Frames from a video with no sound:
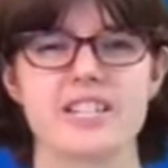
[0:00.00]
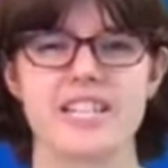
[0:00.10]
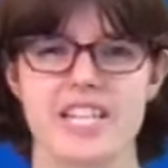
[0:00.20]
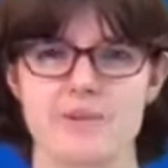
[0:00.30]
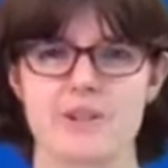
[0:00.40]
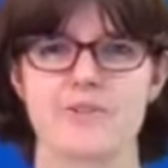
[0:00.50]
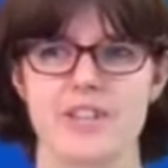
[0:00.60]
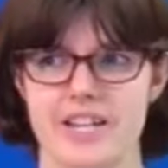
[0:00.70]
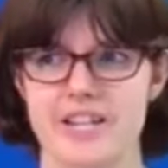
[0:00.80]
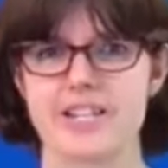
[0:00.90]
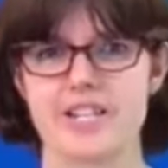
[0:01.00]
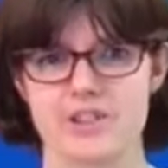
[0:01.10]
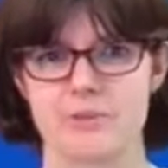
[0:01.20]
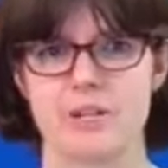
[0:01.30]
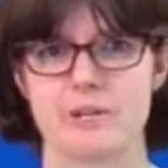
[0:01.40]
to get you over that
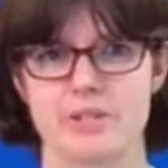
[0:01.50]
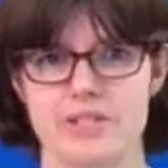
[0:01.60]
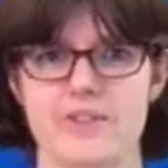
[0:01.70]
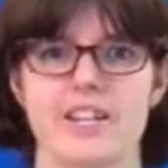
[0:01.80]
initial moment of